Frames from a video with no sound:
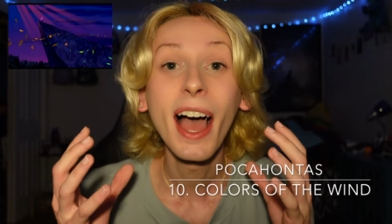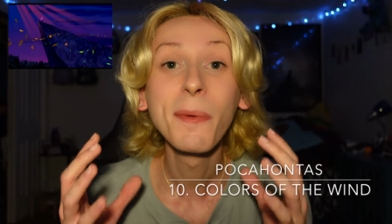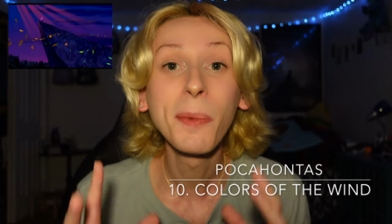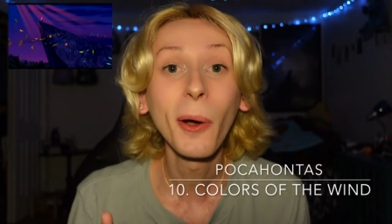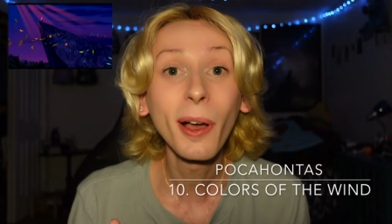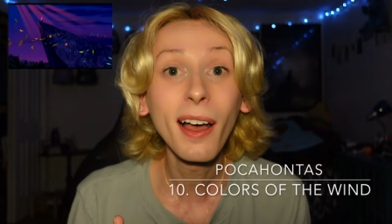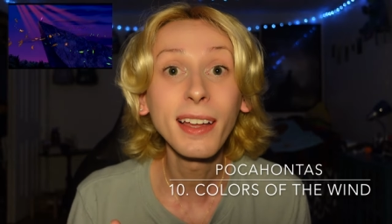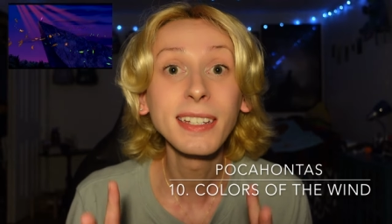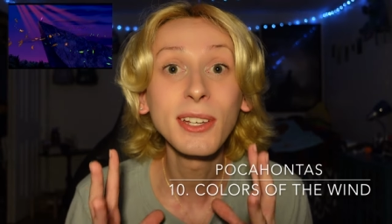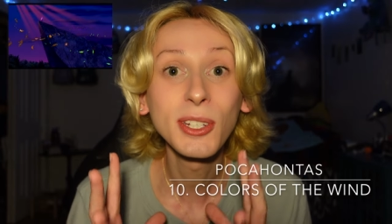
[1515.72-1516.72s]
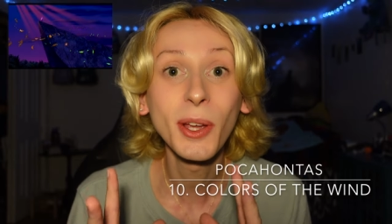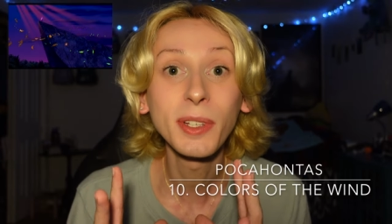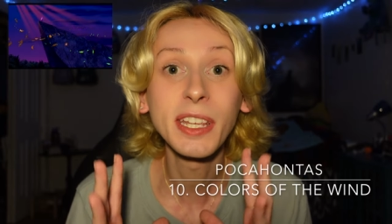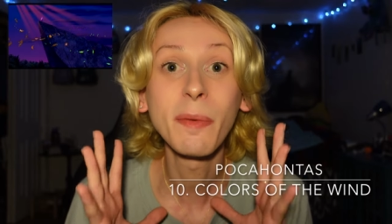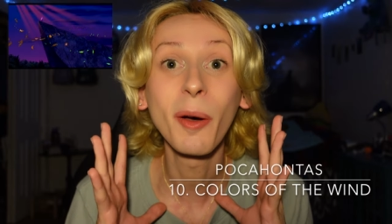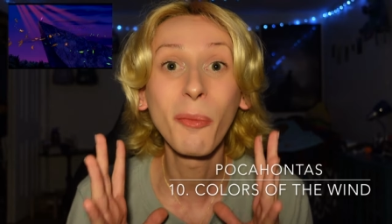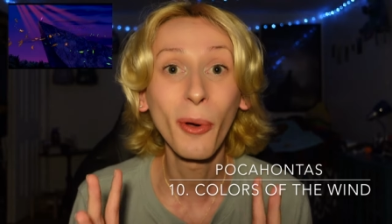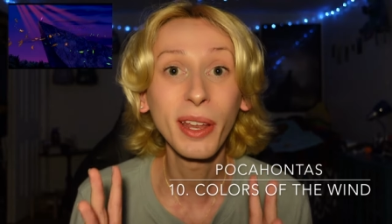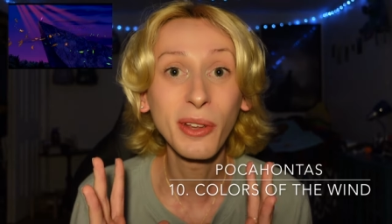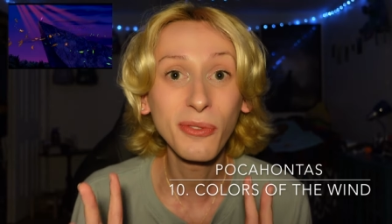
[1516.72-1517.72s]
and Pocahontas shows him a
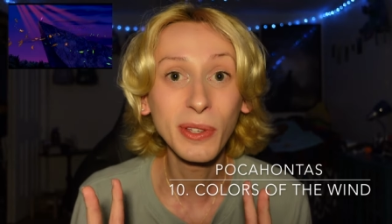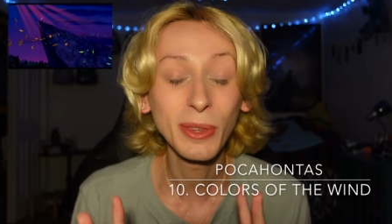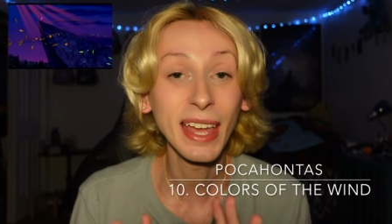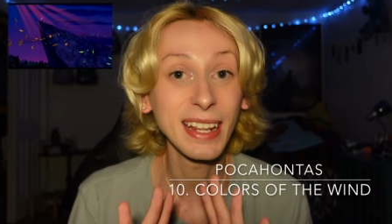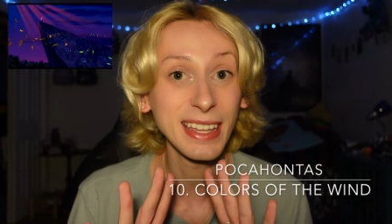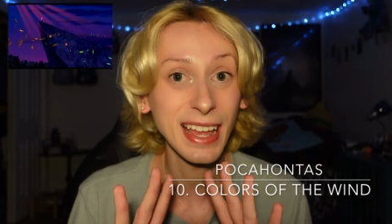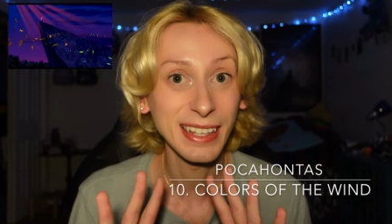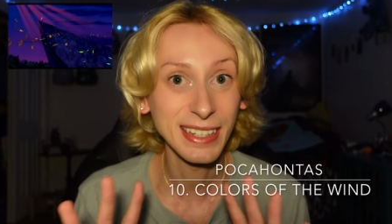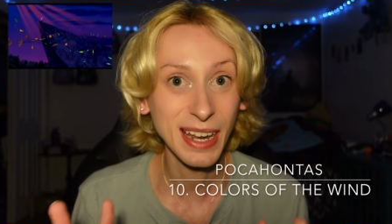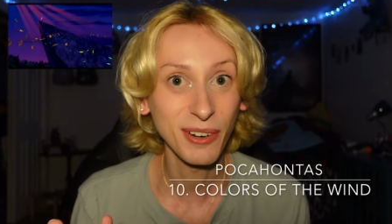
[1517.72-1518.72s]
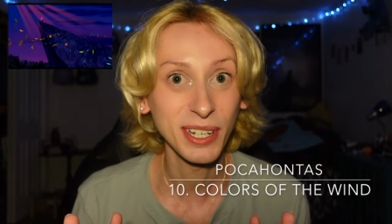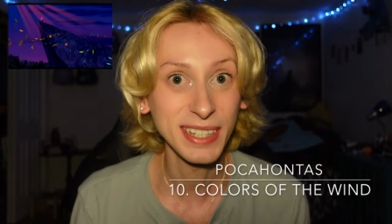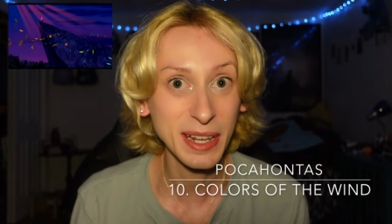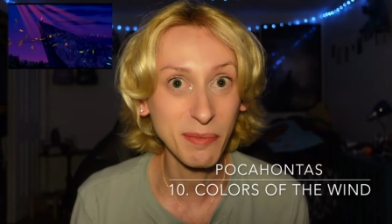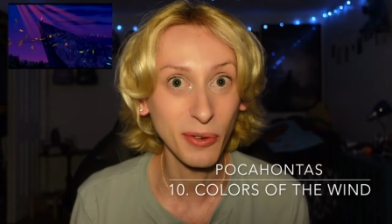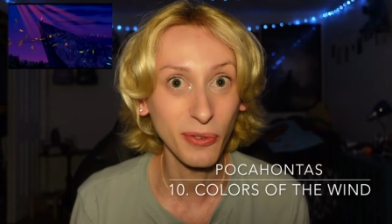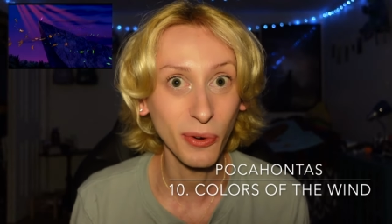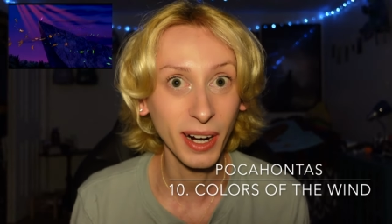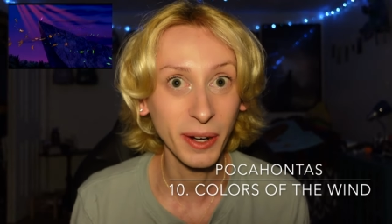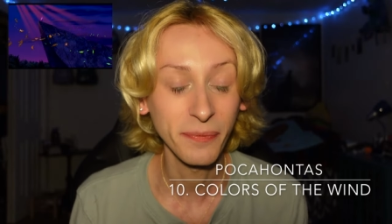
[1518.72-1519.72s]
point of view that he has never seen
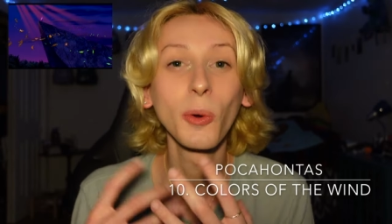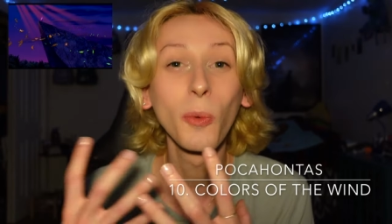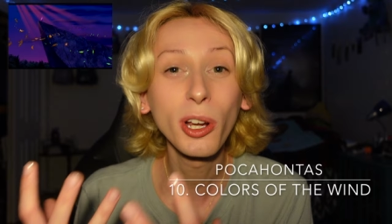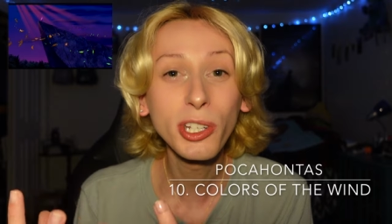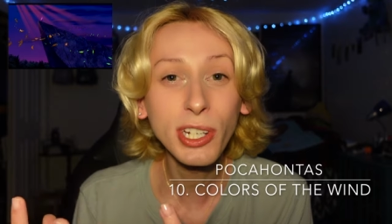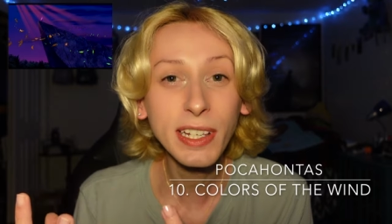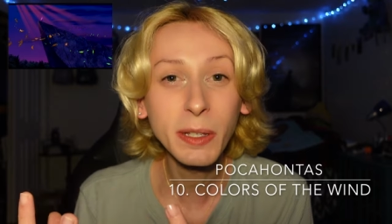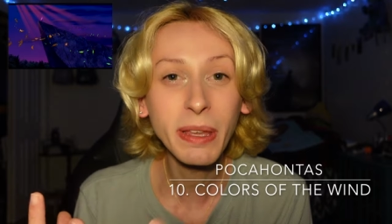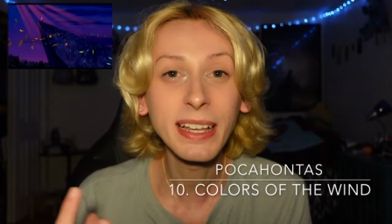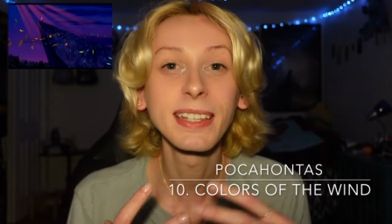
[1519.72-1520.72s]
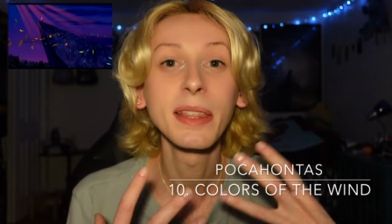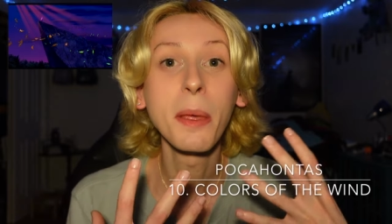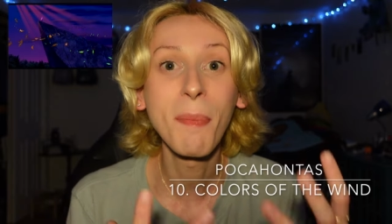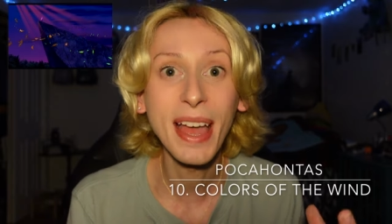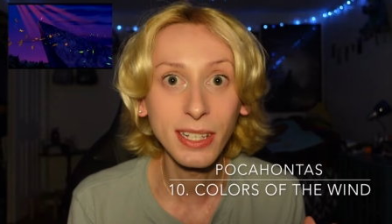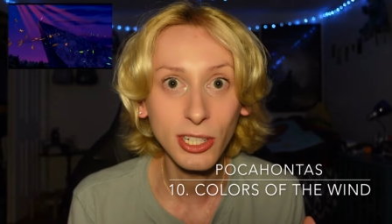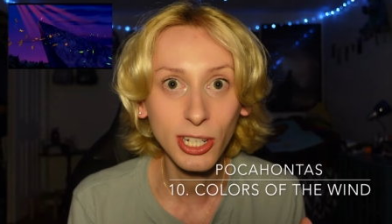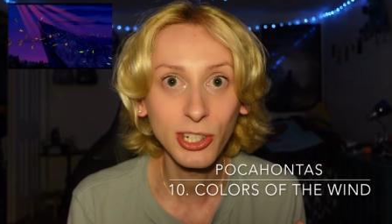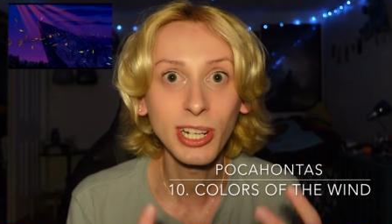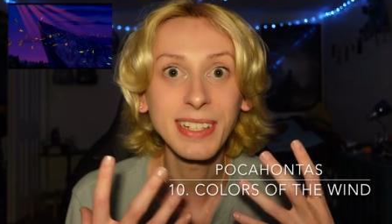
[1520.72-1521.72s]
before. The words she speaks and the
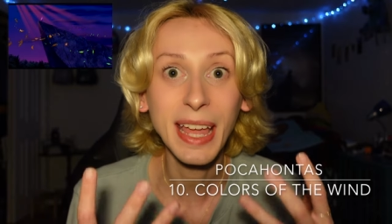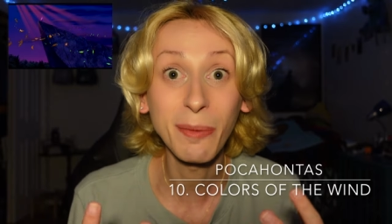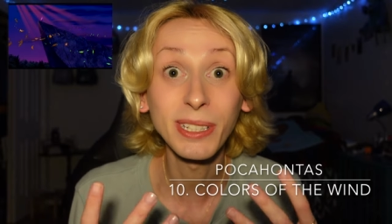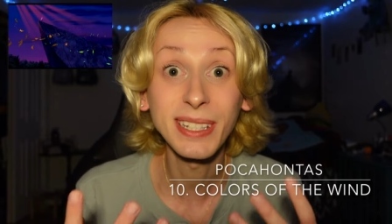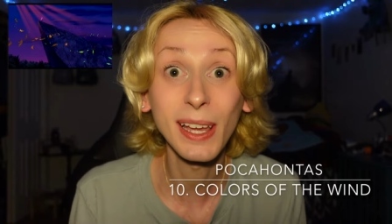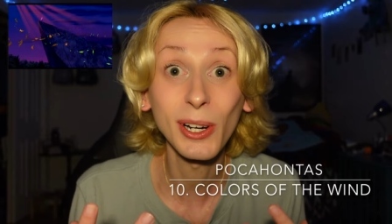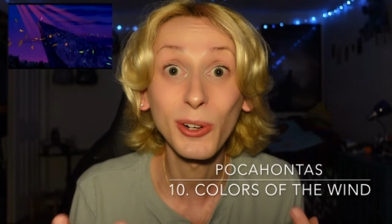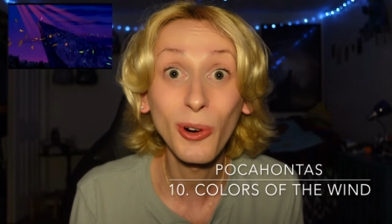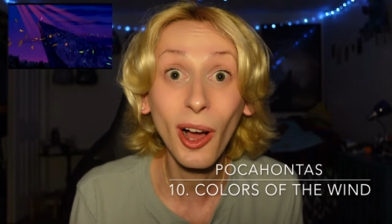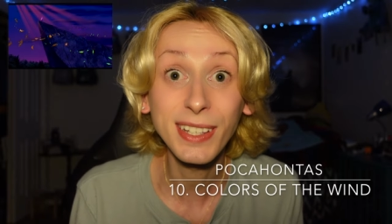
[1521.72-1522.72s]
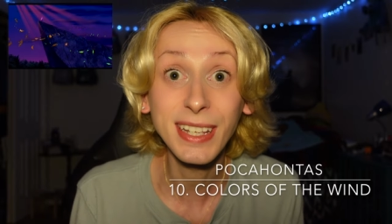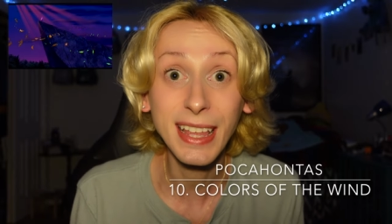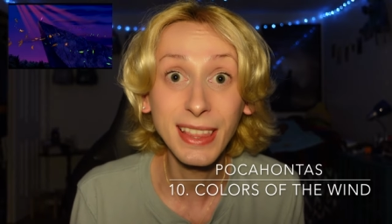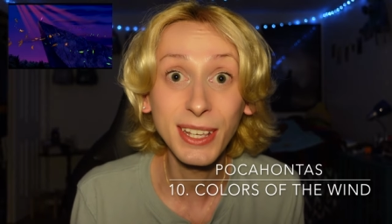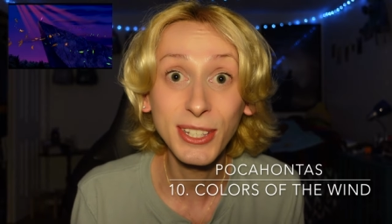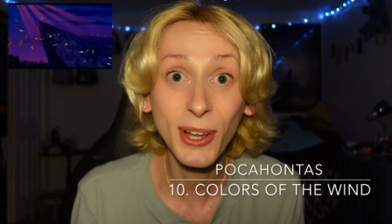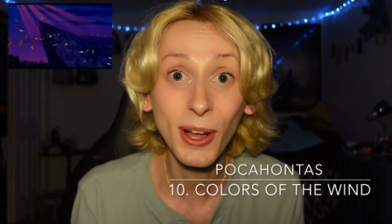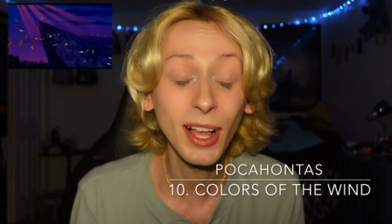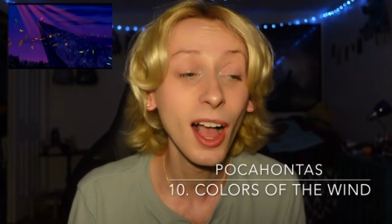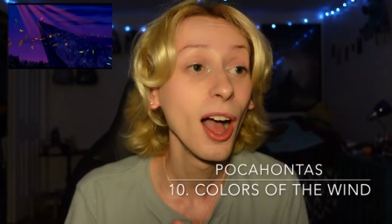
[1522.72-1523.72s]
messages she's able to get across in this
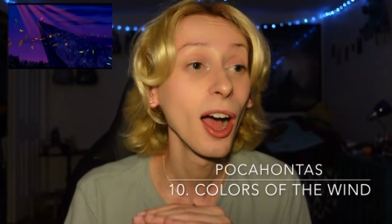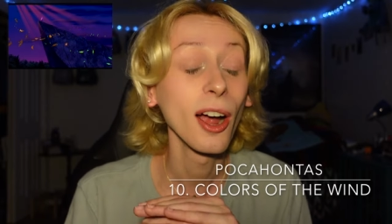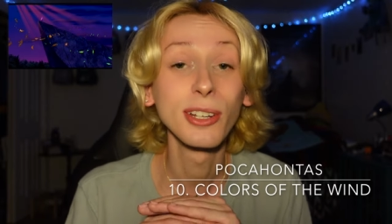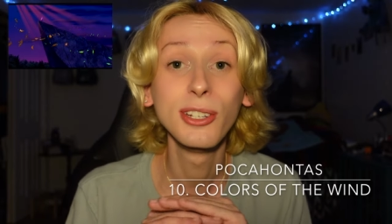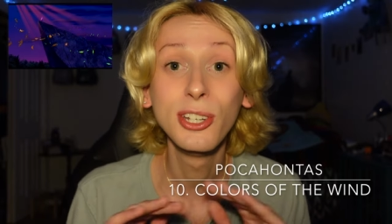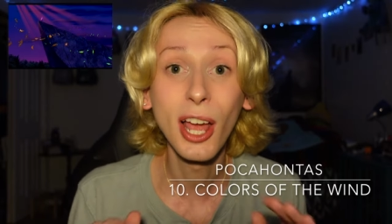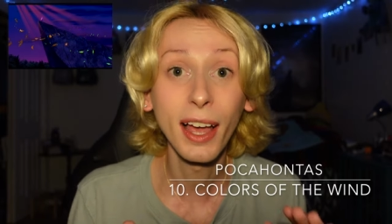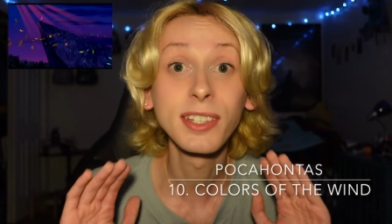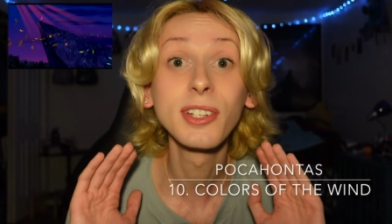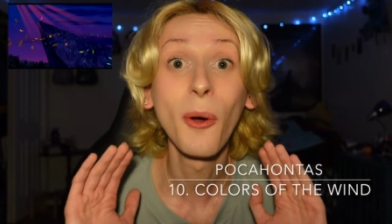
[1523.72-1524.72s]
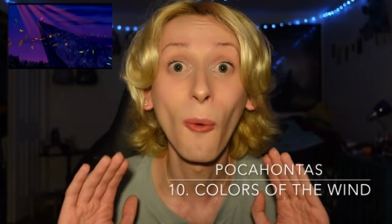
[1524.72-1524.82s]
song are just